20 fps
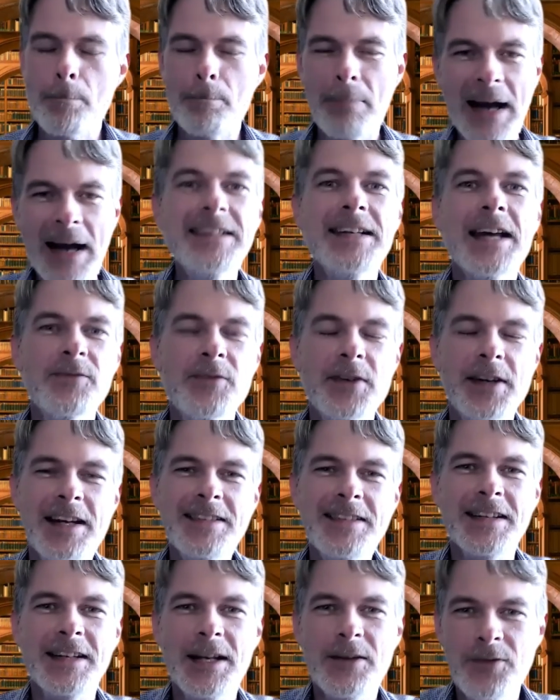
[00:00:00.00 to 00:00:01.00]
By
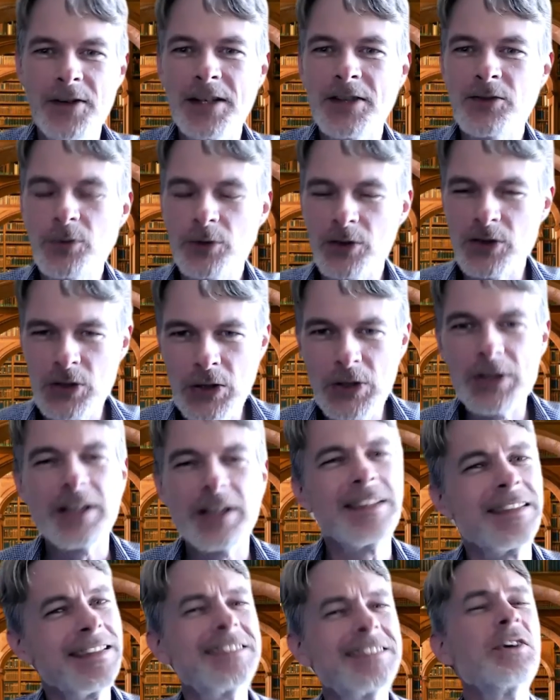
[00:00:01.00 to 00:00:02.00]
definition, if it is
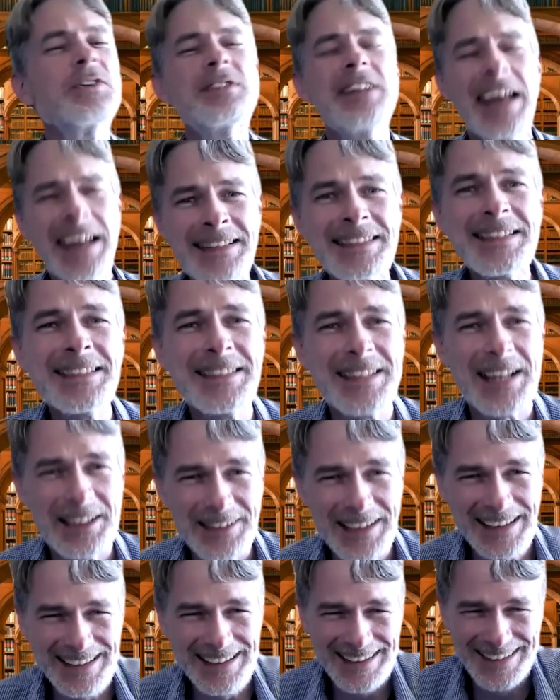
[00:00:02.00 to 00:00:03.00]
gratuitous, it's
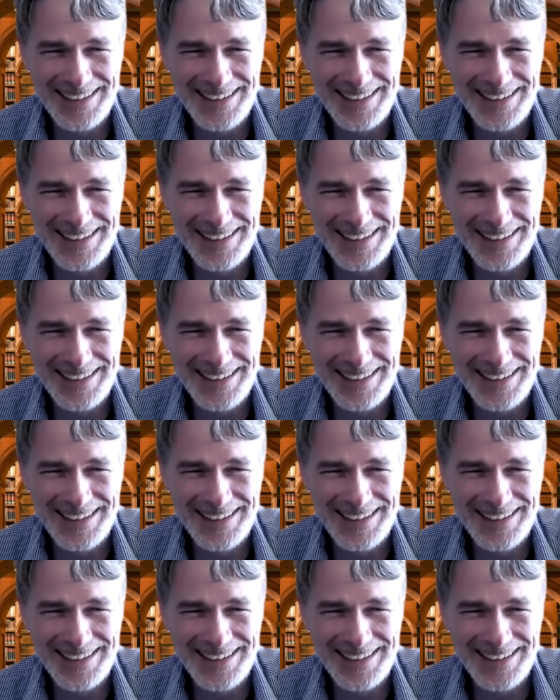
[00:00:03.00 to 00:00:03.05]
unnecessary.